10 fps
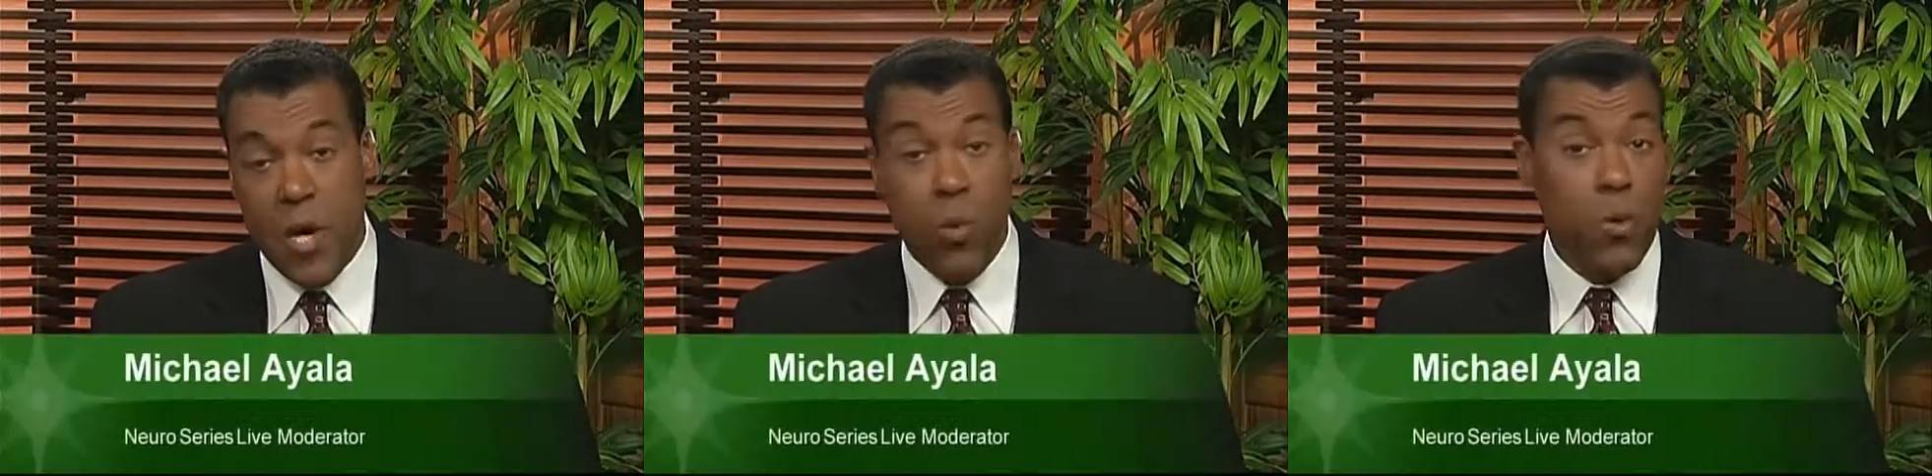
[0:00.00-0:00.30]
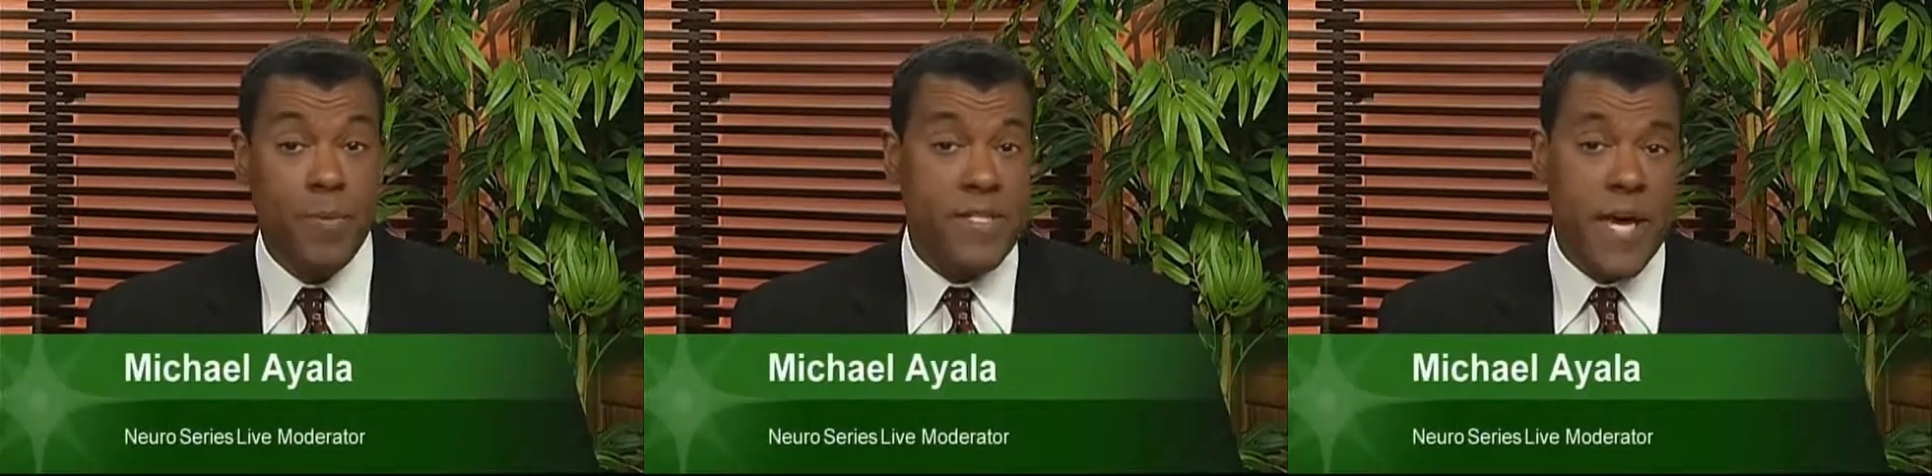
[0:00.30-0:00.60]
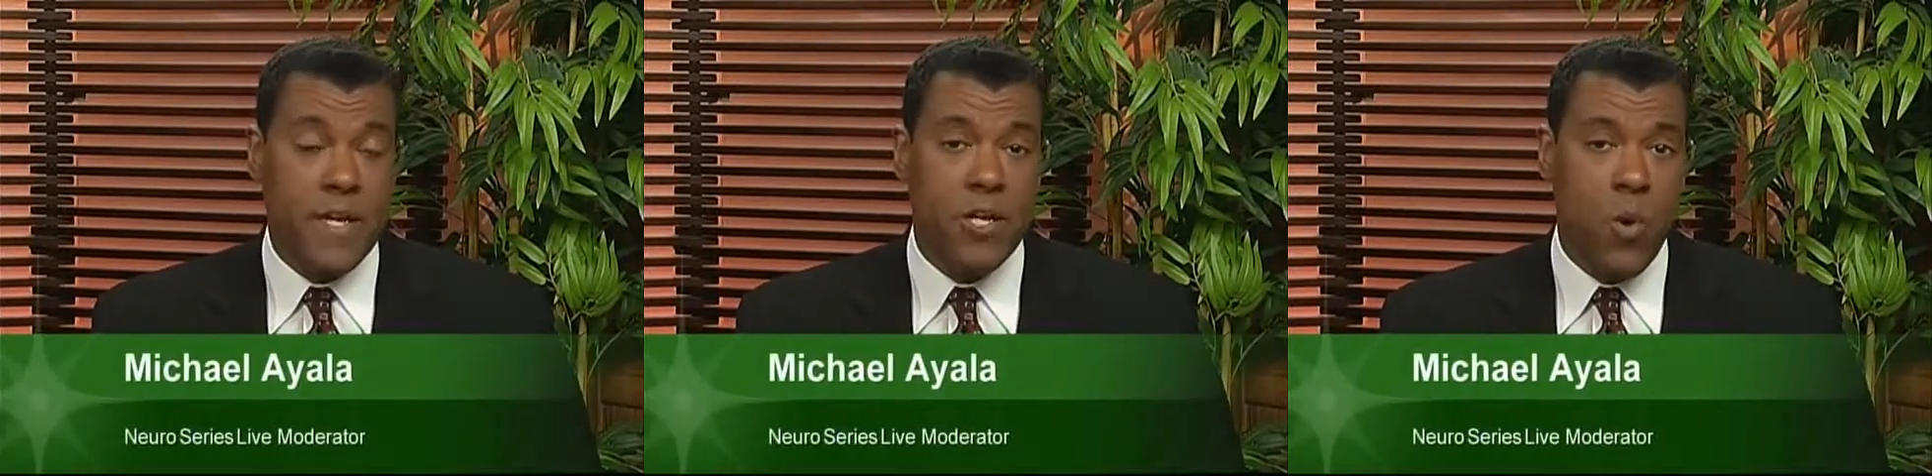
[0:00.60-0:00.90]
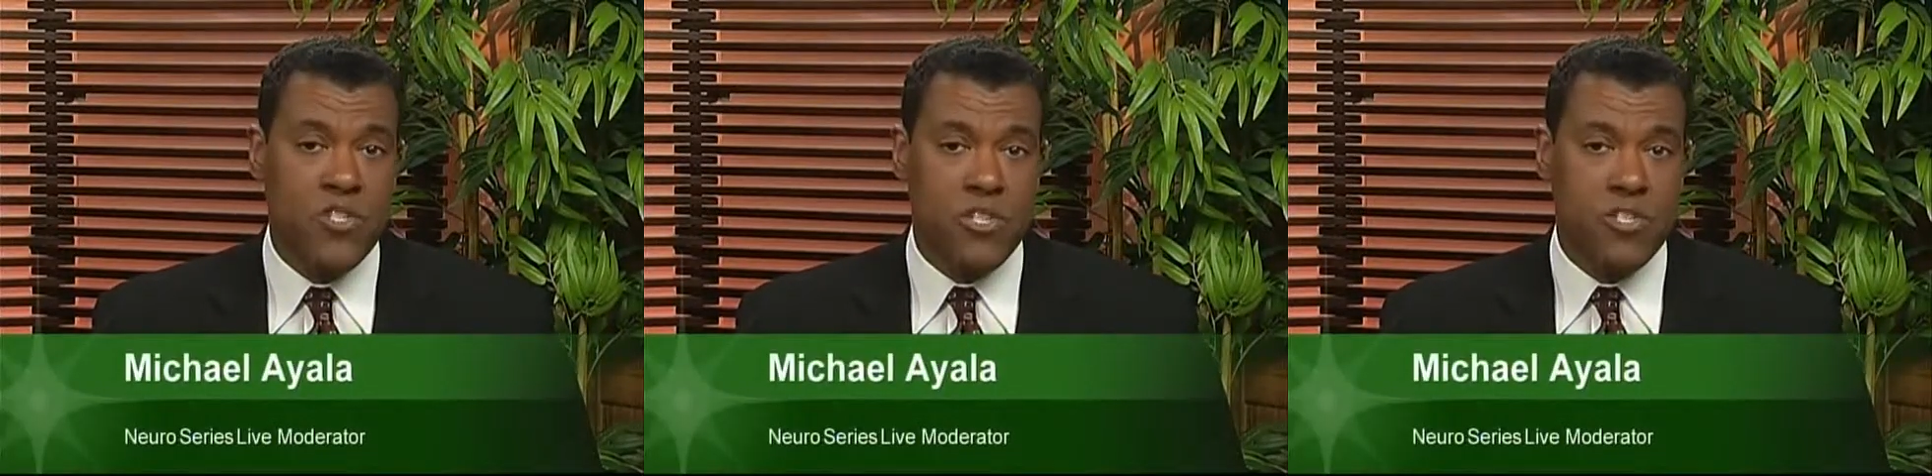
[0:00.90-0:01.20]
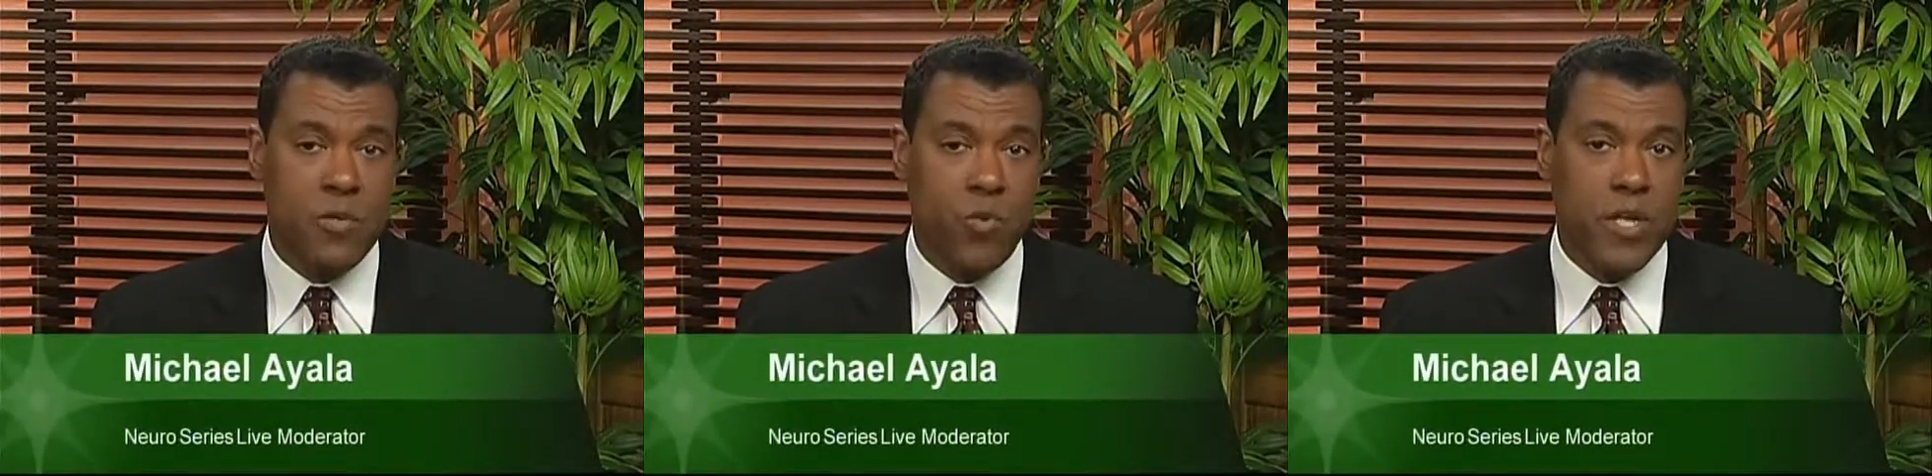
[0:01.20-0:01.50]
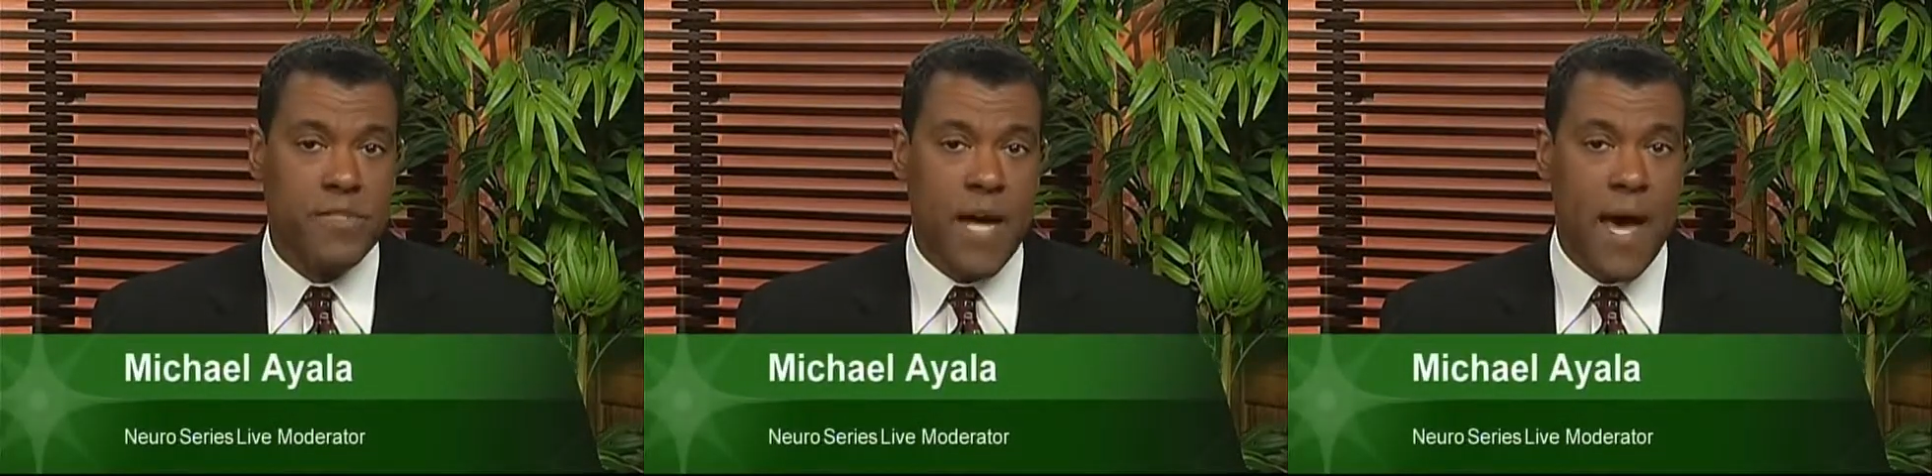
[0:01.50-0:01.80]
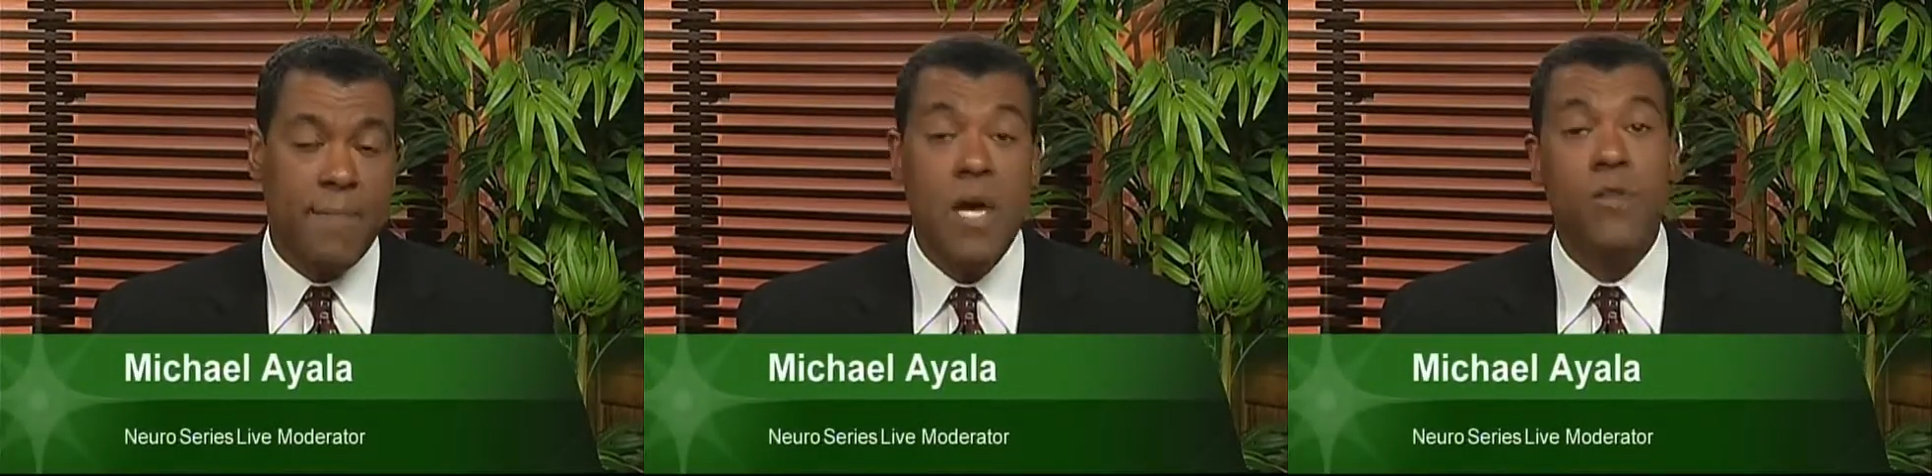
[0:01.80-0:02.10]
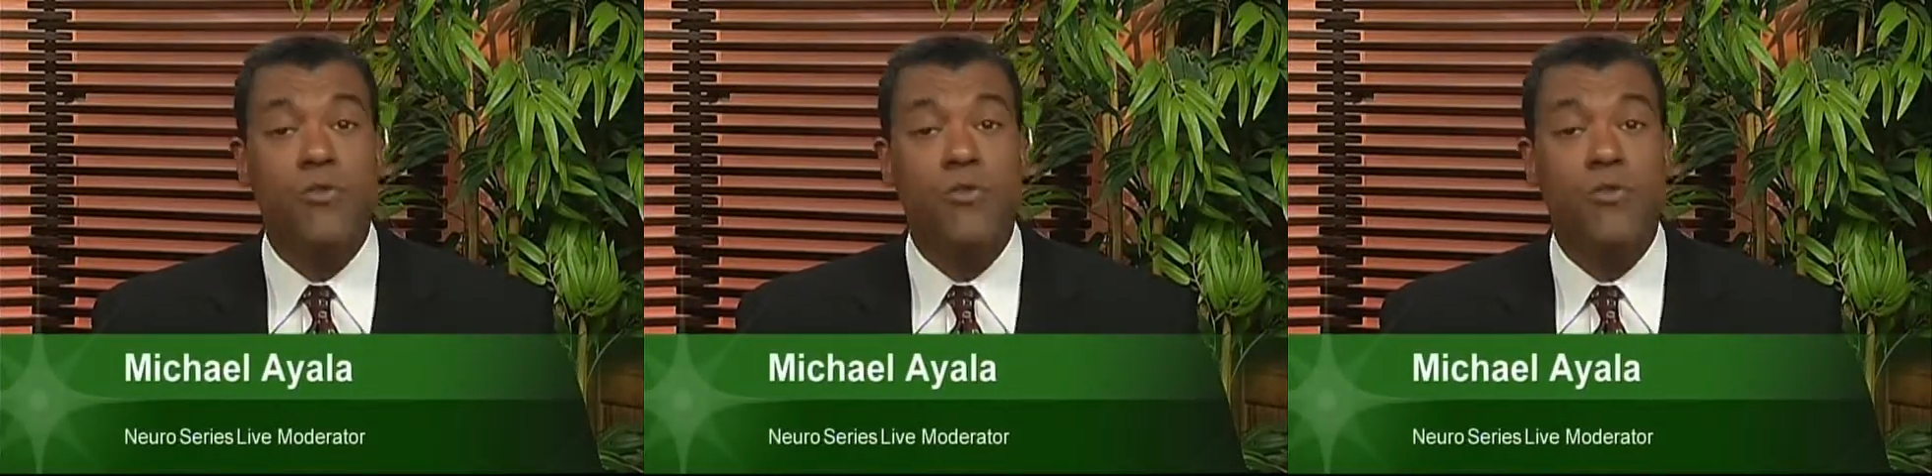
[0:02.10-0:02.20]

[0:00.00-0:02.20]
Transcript: We will be taking questions in real time